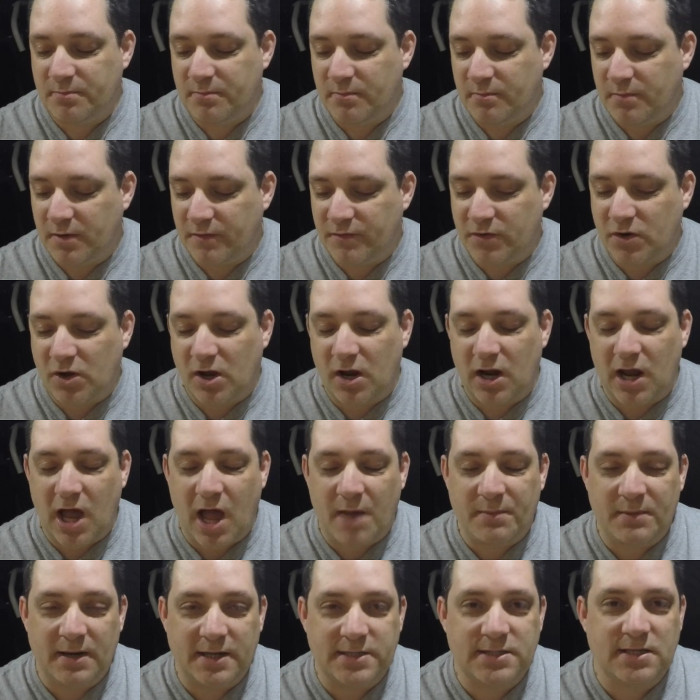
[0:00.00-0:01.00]
But if you've got an
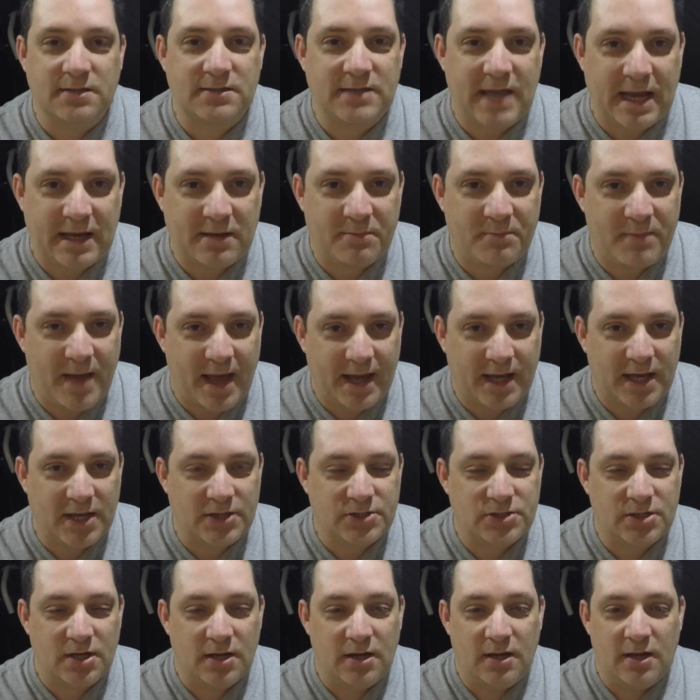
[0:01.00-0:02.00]
unlimited data
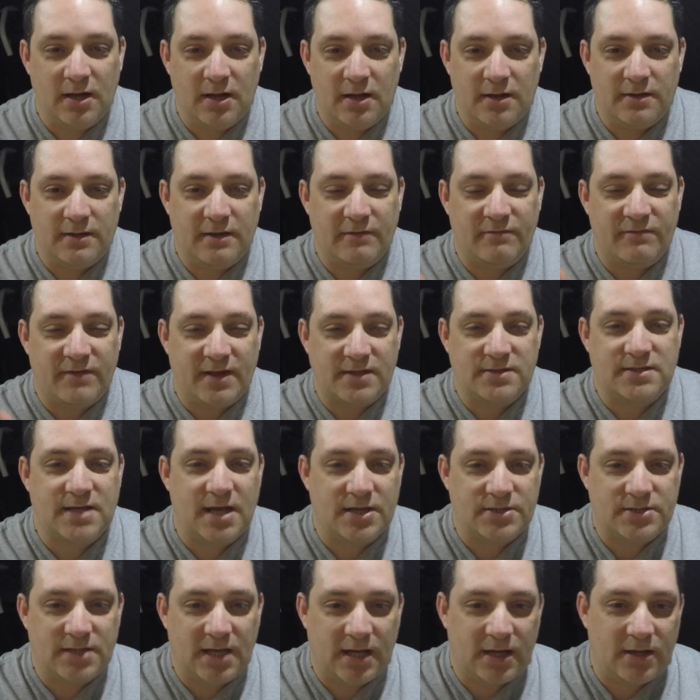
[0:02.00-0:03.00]
package, then
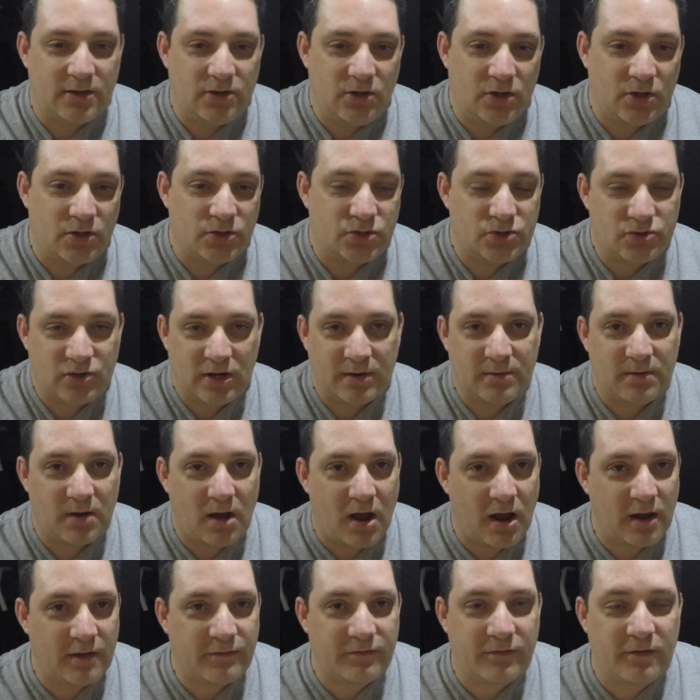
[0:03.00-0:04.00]
fantastic, you can stream
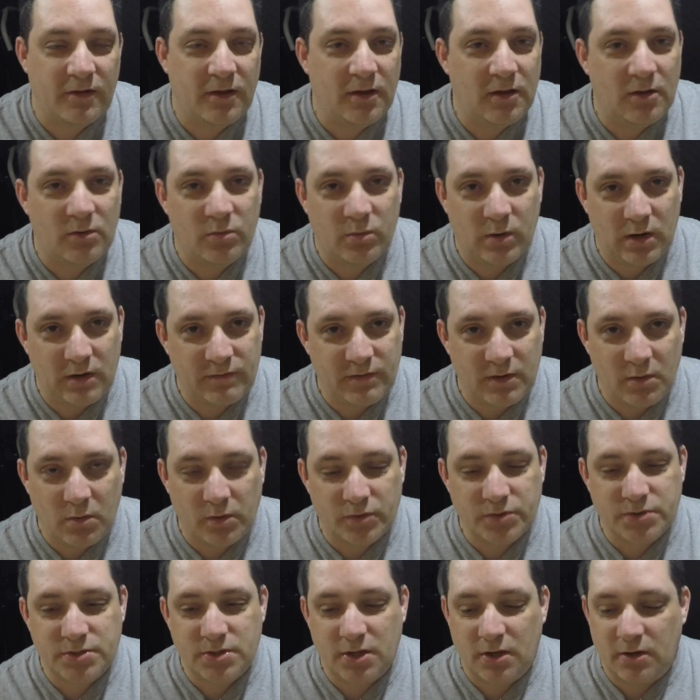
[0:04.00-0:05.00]
live whenever you
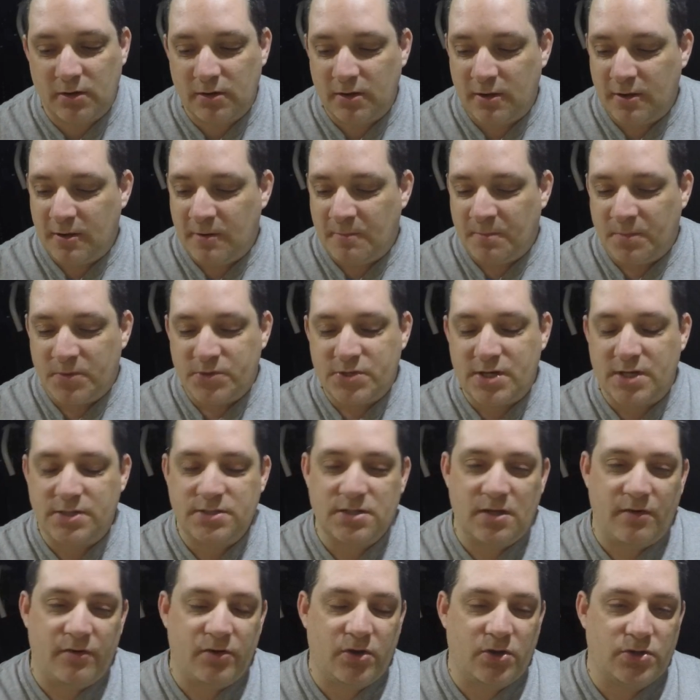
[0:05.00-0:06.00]
want to. So that's
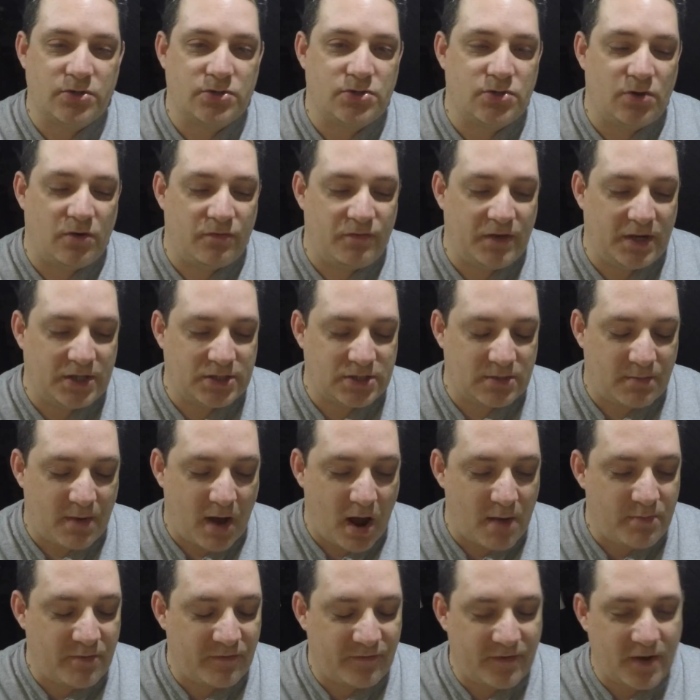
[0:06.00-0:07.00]
another good sort of feature, but
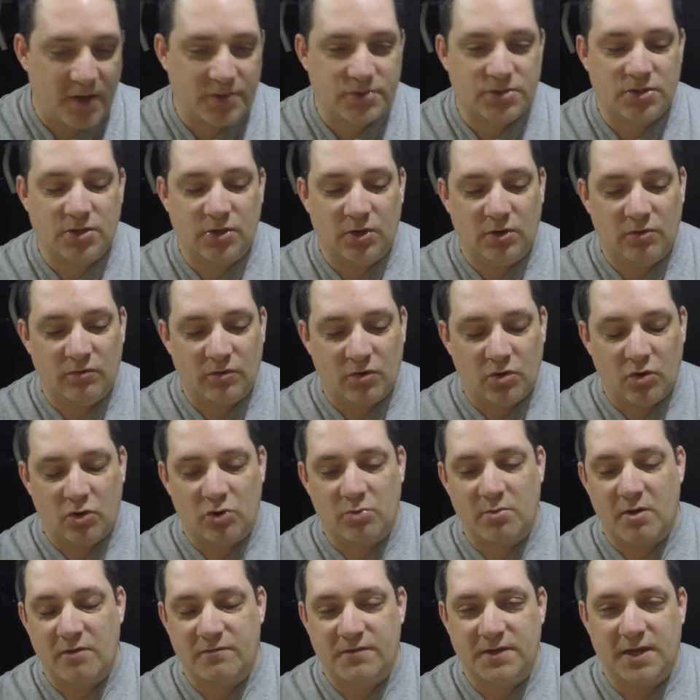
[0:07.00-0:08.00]
I prefer to
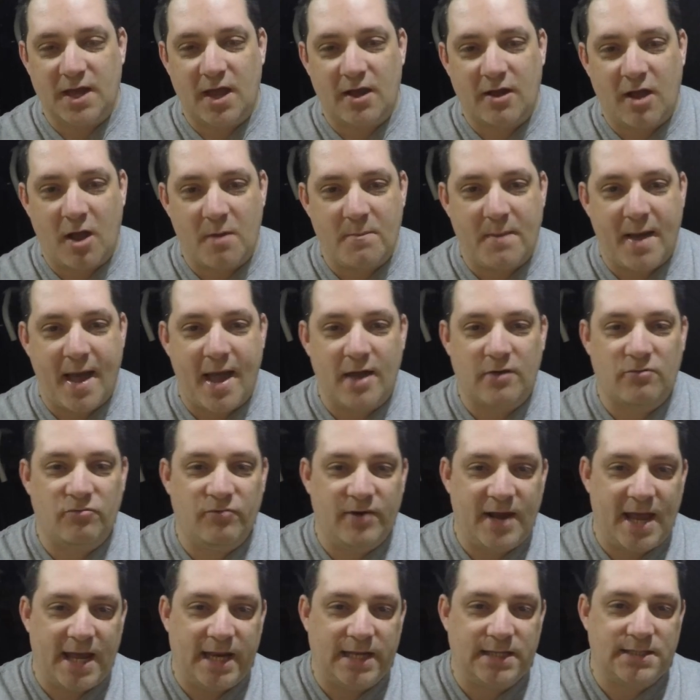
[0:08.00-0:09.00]
record my video, go back,
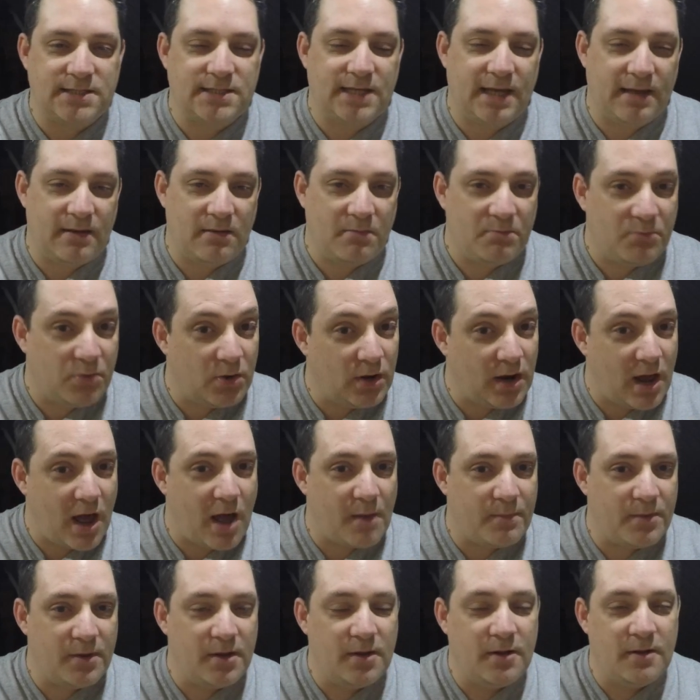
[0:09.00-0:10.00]
re-edit it and put it
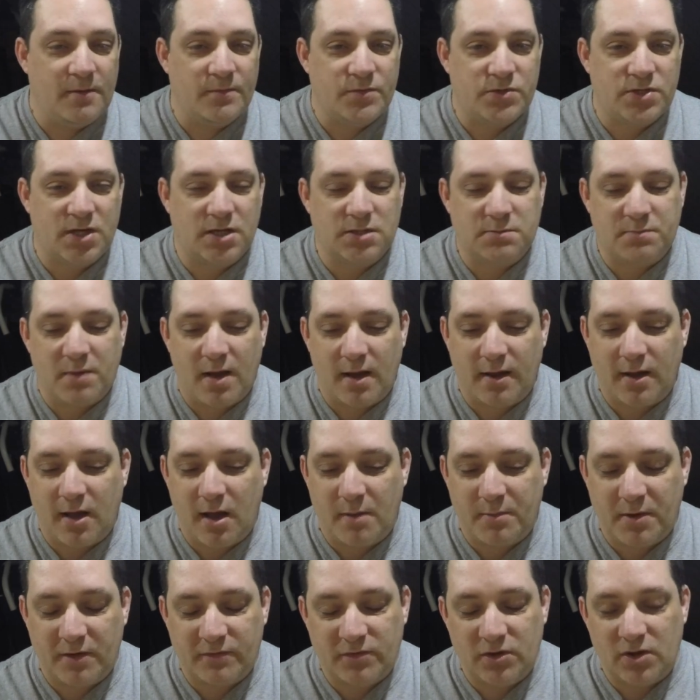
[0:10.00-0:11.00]
up so it's pack
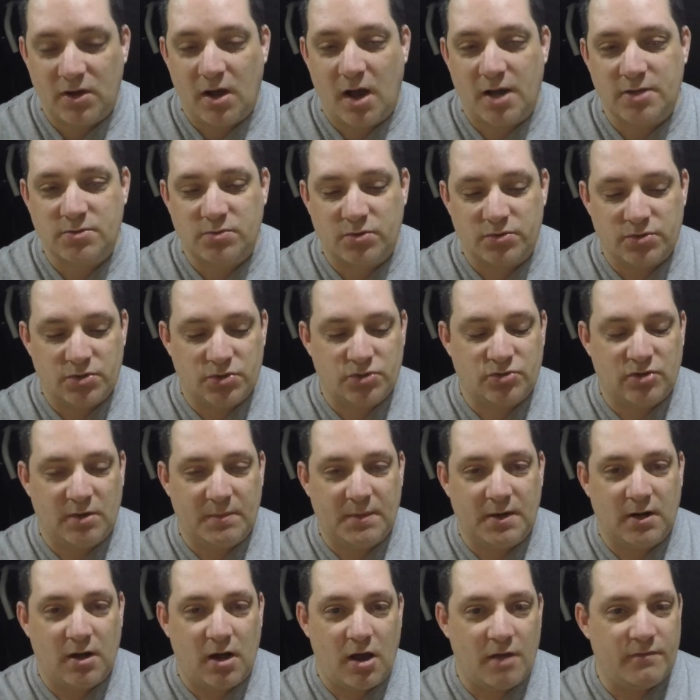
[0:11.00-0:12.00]
up. But if you guys want to
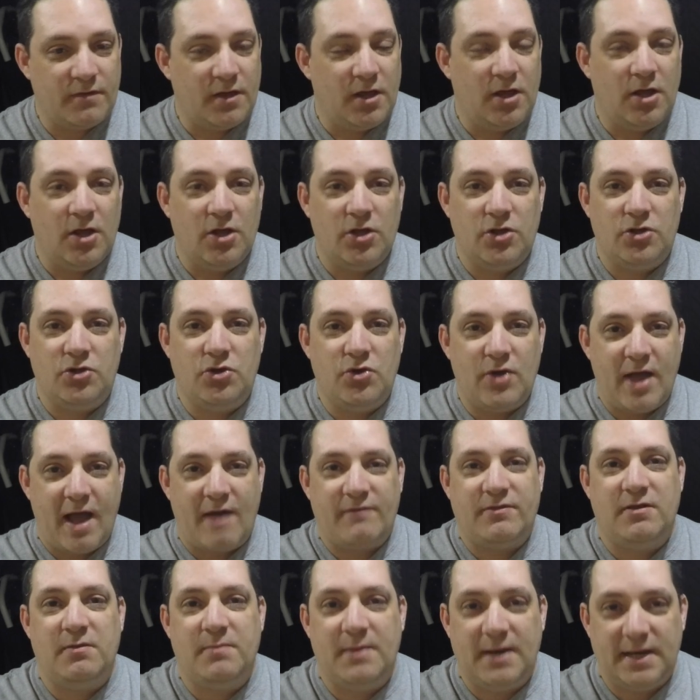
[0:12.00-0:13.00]
stream it live, you
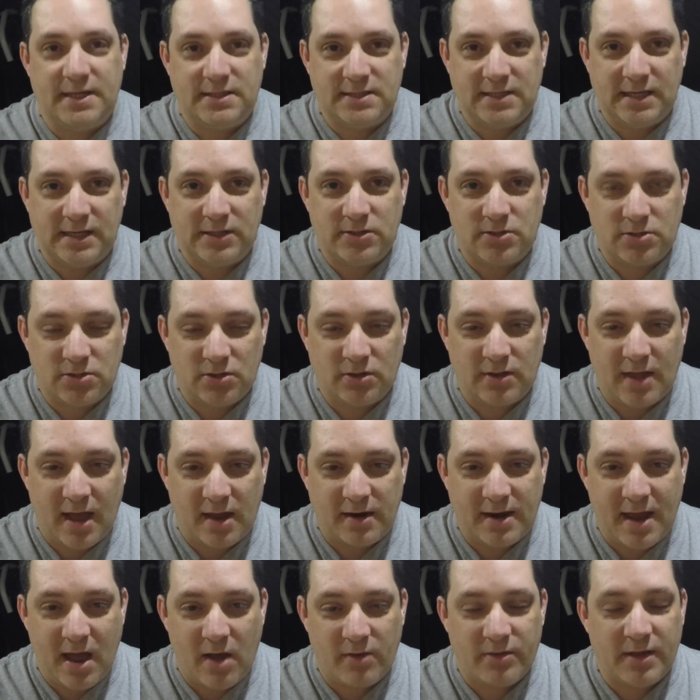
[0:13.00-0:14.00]
have the ability to do
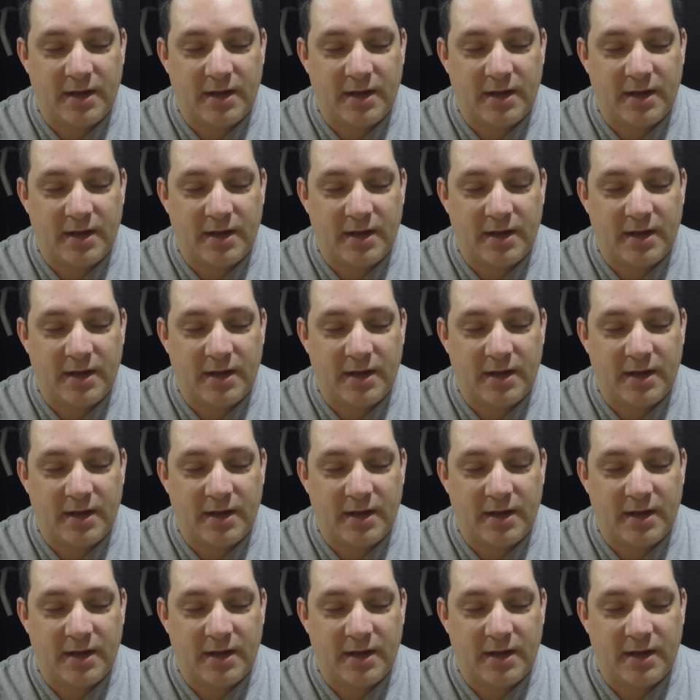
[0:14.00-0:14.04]
that now.